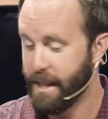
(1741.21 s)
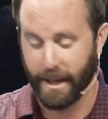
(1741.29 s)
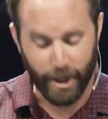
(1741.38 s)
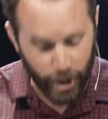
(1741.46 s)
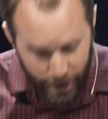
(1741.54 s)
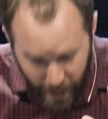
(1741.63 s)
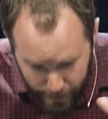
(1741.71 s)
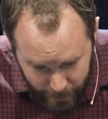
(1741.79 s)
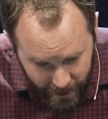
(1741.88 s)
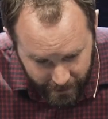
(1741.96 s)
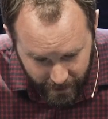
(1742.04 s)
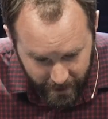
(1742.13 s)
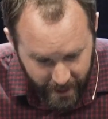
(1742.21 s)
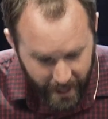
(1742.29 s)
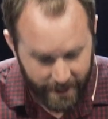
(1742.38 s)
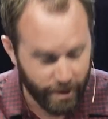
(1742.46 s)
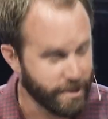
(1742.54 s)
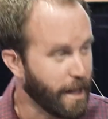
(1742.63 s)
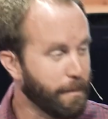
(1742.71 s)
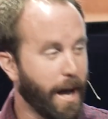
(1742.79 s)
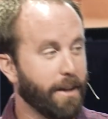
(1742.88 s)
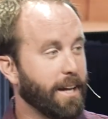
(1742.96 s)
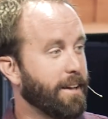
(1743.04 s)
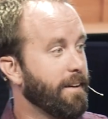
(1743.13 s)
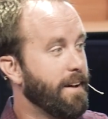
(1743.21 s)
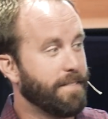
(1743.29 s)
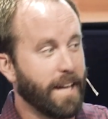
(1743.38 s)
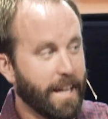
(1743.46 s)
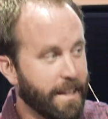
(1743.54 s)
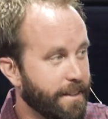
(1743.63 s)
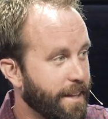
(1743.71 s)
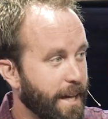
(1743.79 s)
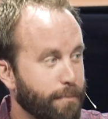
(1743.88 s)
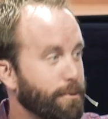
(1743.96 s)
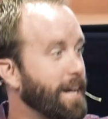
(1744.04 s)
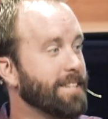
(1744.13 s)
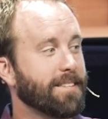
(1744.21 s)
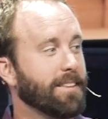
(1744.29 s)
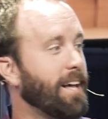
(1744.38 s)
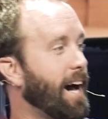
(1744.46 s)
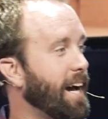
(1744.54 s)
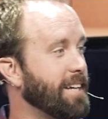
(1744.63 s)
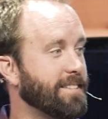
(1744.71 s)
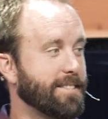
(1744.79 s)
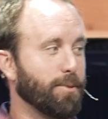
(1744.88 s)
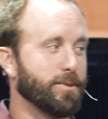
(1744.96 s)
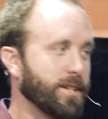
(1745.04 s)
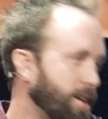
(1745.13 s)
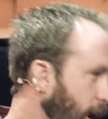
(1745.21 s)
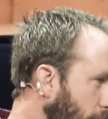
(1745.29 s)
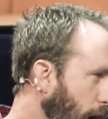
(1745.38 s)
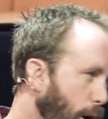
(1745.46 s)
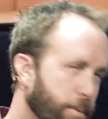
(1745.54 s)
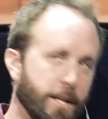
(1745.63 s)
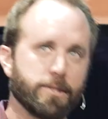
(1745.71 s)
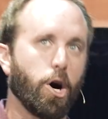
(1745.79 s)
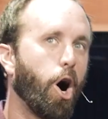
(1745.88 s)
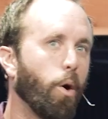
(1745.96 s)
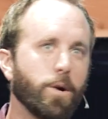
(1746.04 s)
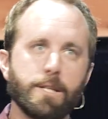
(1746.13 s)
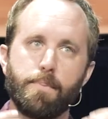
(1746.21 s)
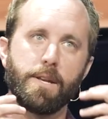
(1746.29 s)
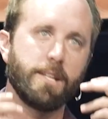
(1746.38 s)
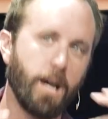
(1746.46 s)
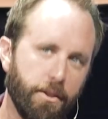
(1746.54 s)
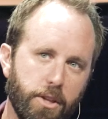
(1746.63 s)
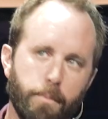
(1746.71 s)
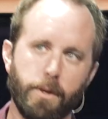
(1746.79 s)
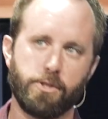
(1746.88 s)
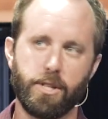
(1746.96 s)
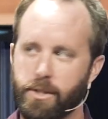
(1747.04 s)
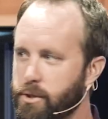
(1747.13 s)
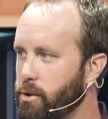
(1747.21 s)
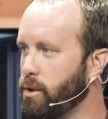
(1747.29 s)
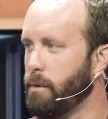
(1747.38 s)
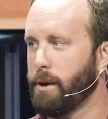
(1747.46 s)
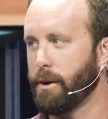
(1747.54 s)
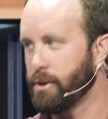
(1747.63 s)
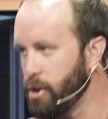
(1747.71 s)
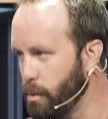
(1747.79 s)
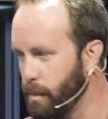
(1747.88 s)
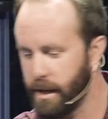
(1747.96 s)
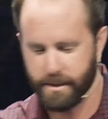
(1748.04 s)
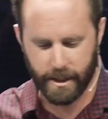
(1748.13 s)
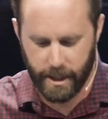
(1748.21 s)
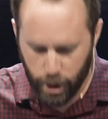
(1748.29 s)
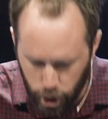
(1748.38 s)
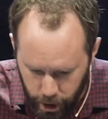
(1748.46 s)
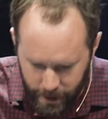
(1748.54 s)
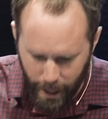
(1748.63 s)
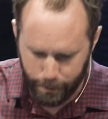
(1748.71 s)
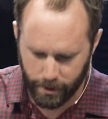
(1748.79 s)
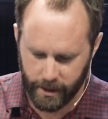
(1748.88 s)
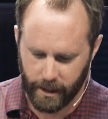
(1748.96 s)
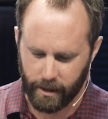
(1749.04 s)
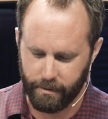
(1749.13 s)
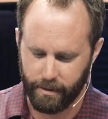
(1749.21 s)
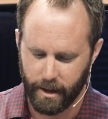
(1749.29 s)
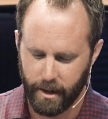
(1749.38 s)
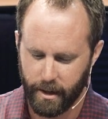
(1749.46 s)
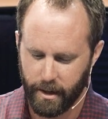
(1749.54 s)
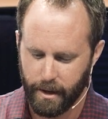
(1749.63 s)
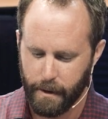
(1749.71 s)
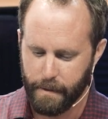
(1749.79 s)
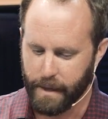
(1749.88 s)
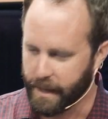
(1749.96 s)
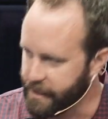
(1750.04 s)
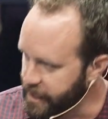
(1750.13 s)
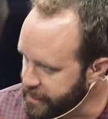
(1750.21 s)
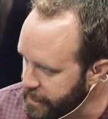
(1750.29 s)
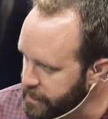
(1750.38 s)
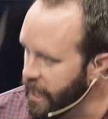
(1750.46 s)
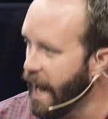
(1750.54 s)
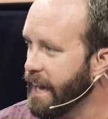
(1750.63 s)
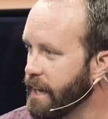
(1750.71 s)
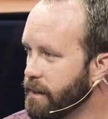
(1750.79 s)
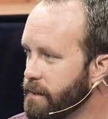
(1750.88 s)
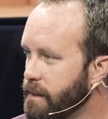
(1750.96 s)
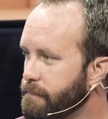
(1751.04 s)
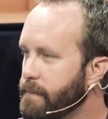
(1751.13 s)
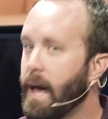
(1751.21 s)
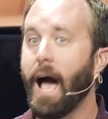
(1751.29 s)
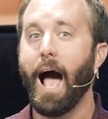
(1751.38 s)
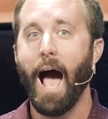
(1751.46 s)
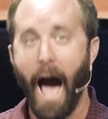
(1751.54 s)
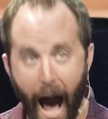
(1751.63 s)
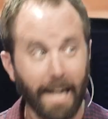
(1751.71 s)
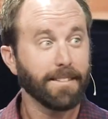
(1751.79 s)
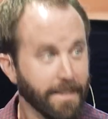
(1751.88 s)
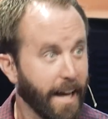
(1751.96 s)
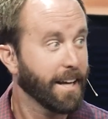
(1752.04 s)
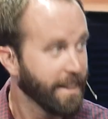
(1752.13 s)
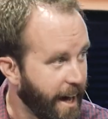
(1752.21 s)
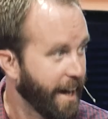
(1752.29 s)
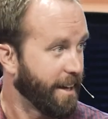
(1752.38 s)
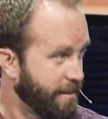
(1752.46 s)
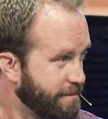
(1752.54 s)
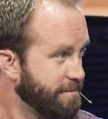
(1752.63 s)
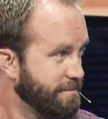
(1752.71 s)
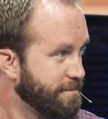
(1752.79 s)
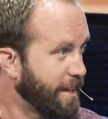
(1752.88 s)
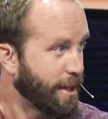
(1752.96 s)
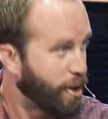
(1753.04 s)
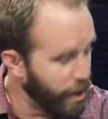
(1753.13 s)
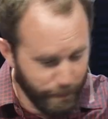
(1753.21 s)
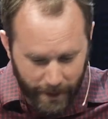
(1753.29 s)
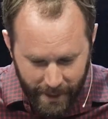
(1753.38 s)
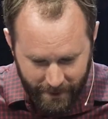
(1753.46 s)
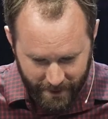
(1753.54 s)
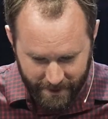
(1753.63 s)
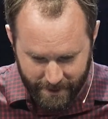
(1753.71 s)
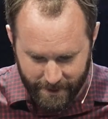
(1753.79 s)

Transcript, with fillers: Like, could not believe it. They were talking about how like they had they had raised a lion since it was a cub, and it's always been nothing but gentle around humans. Like he could not believe that, that the lion acted like a lion. I couldn't believe it.